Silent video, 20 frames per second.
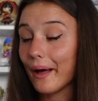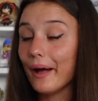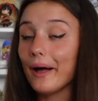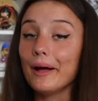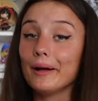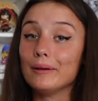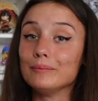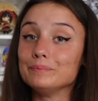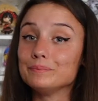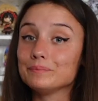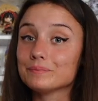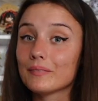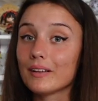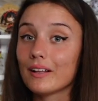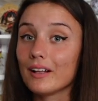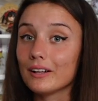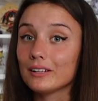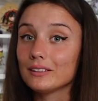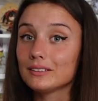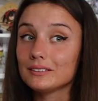Um,
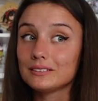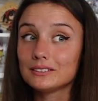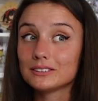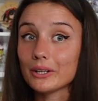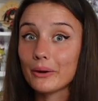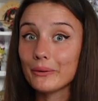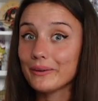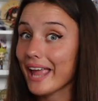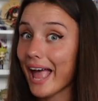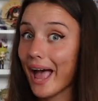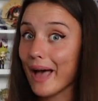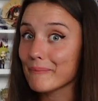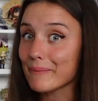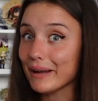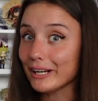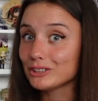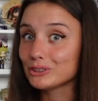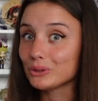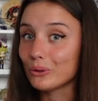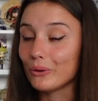so yeah,
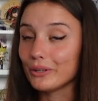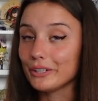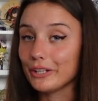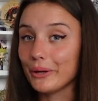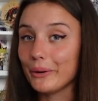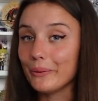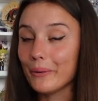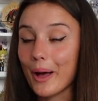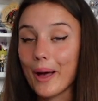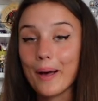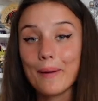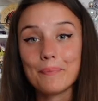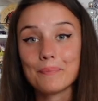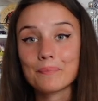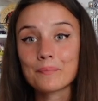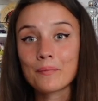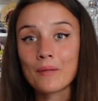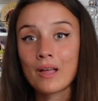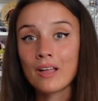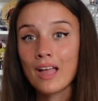make sure you
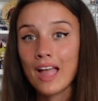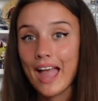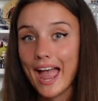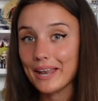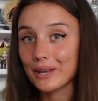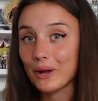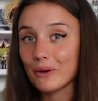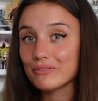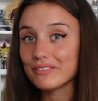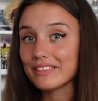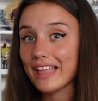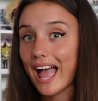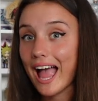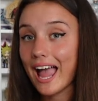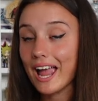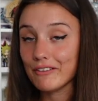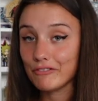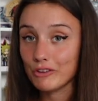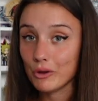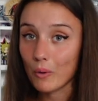um, head over there
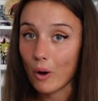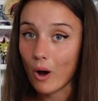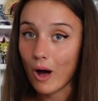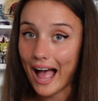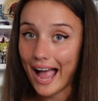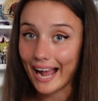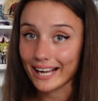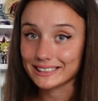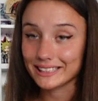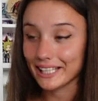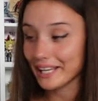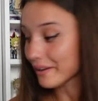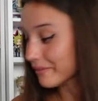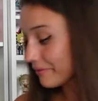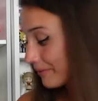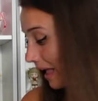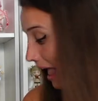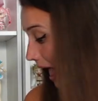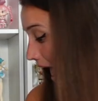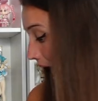if you are active.